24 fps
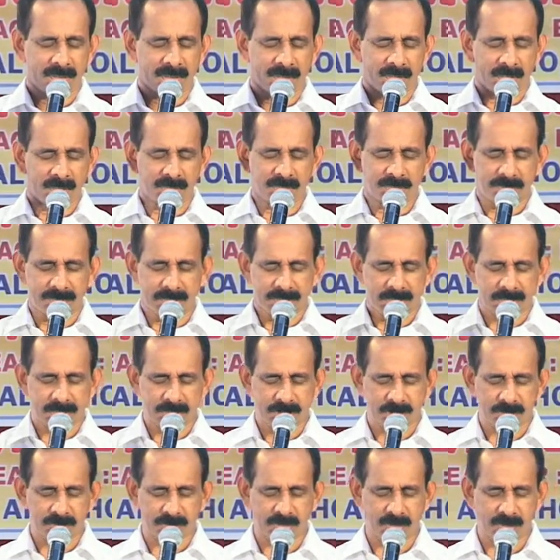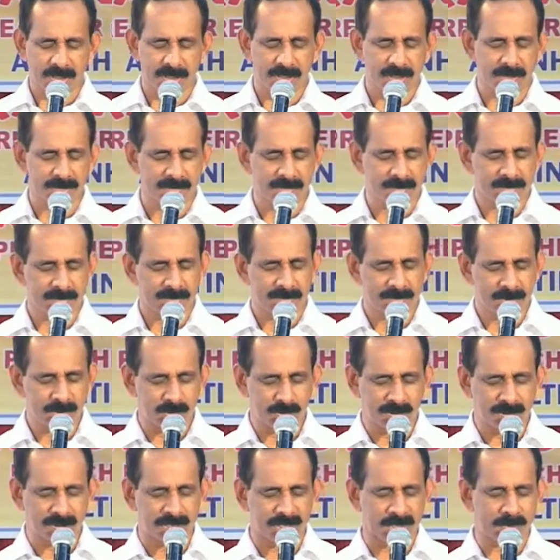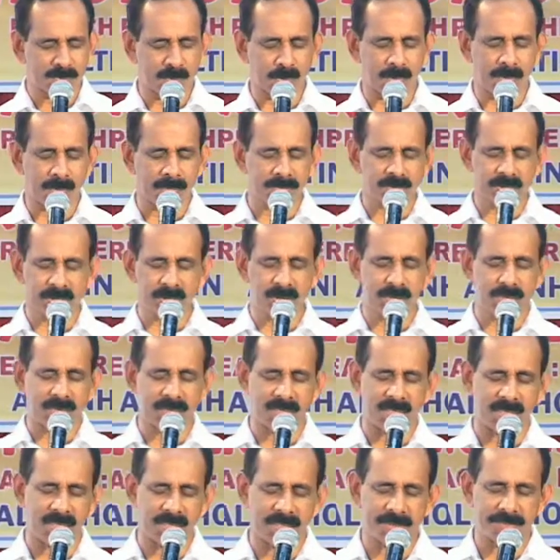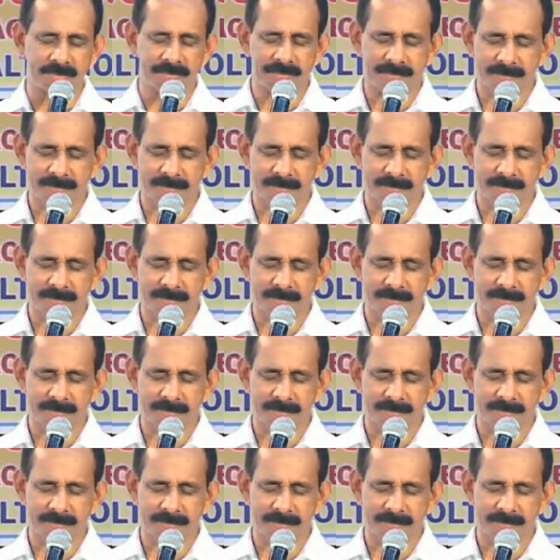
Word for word: It is very easy for him to create problems in your life.